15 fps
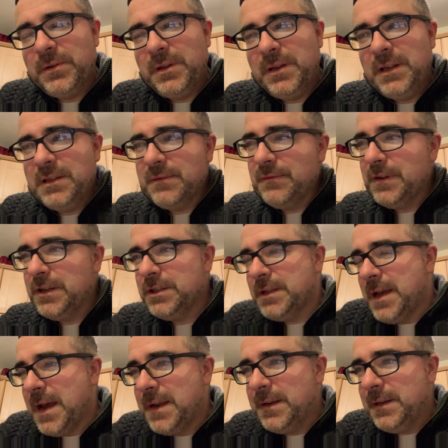you need to finish
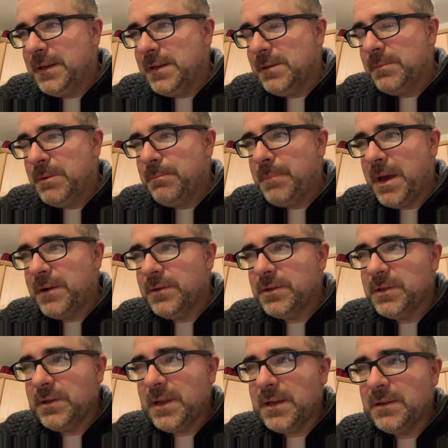the handle a little bit better,
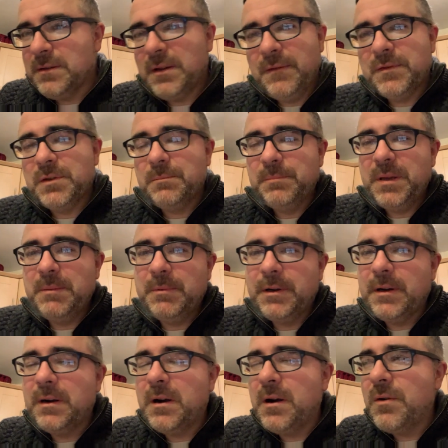so that if some people
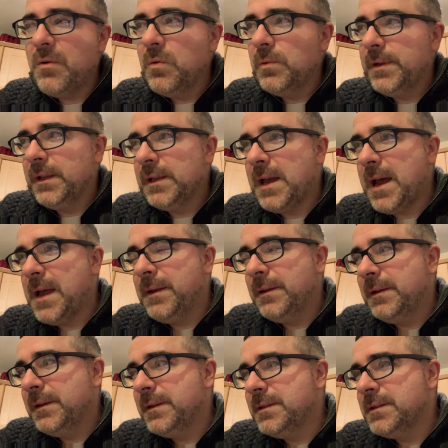are holding the
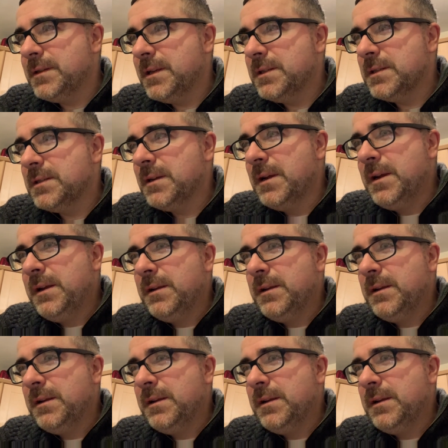handle, it's